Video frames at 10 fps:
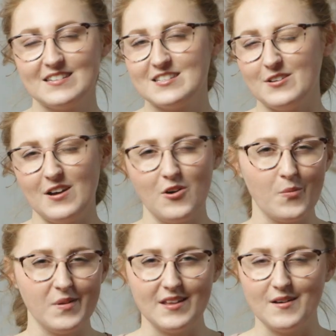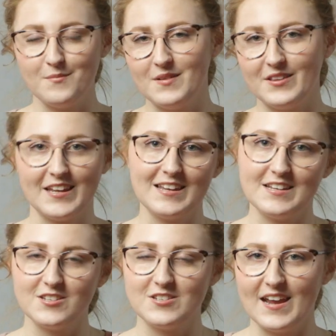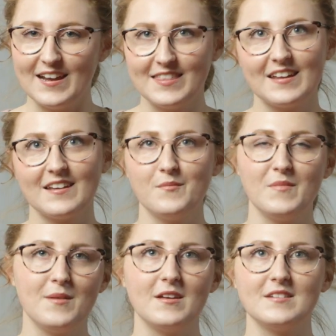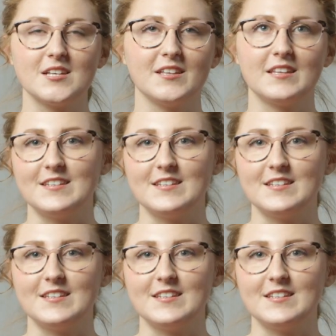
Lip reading: to open them like each day. I think maybe until like